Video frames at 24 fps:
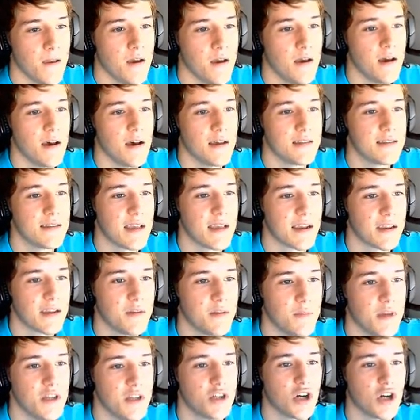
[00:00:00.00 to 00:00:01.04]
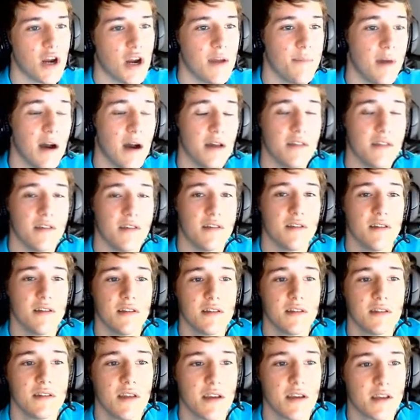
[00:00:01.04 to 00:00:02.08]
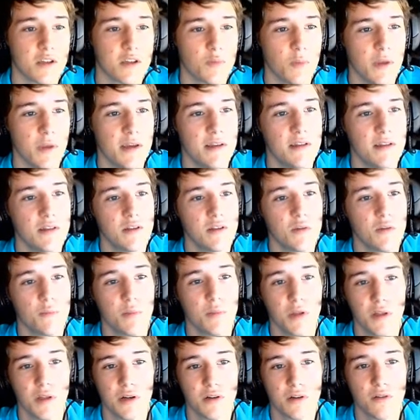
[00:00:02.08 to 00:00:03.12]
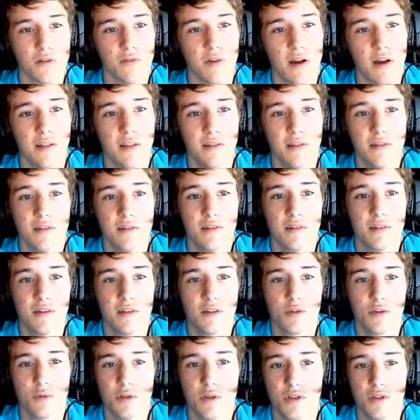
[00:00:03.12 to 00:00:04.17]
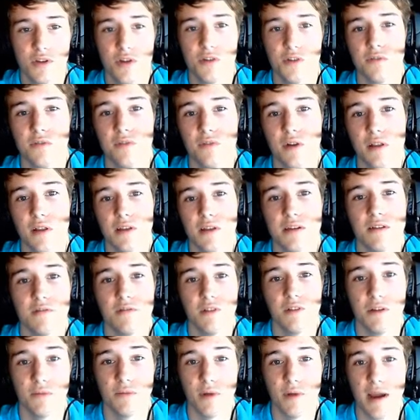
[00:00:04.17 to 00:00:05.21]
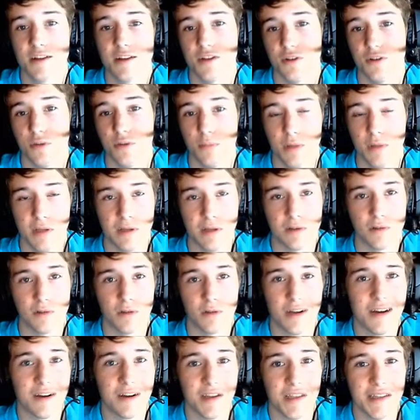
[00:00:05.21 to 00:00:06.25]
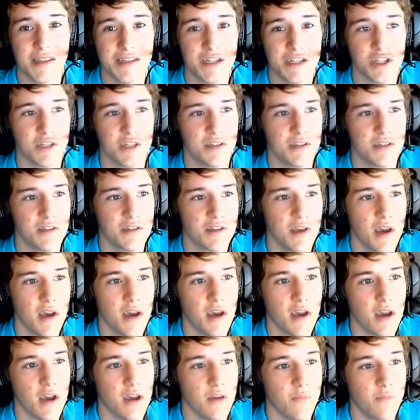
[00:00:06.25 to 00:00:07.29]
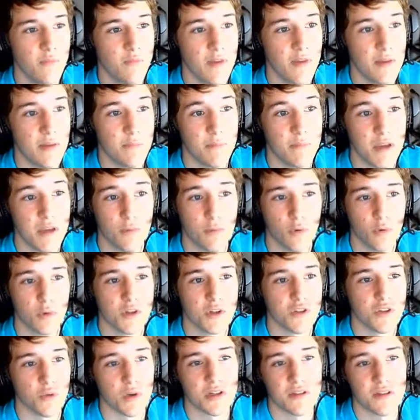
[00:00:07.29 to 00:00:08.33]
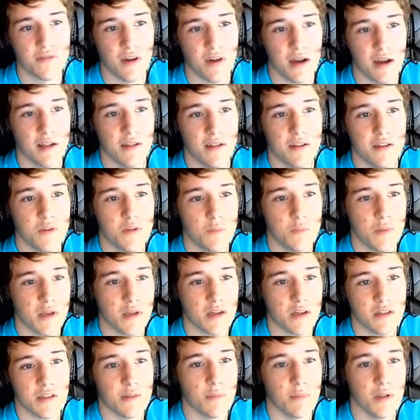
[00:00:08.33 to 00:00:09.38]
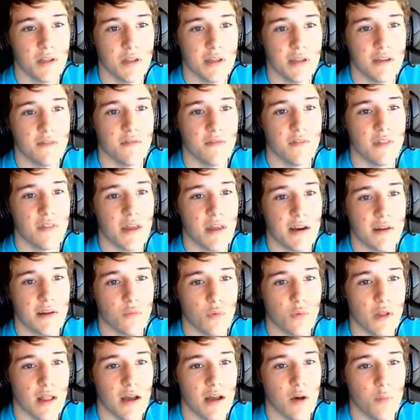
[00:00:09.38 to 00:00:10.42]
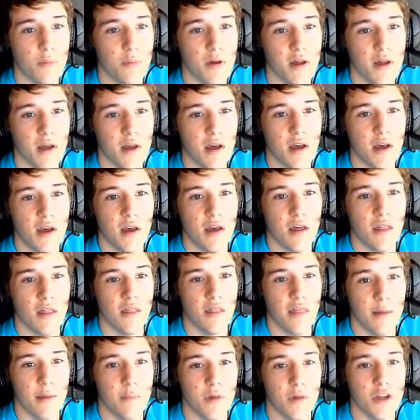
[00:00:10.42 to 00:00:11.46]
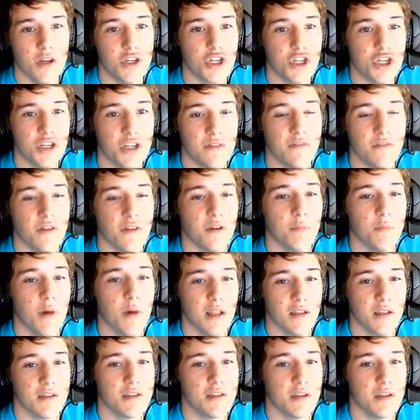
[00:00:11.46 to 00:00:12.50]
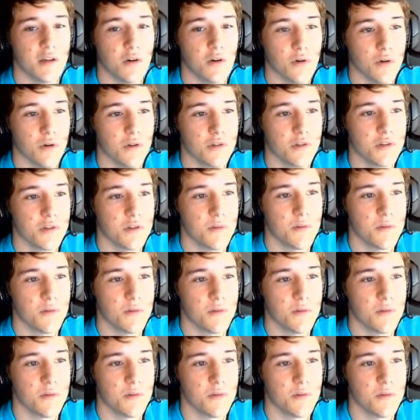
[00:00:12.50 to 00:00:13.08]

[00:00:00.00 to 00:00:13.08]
A second major hypothesis explains political violence as a result of relatively rational political calculations. People resort to violence because they believe that it will help them achieve their policy goals.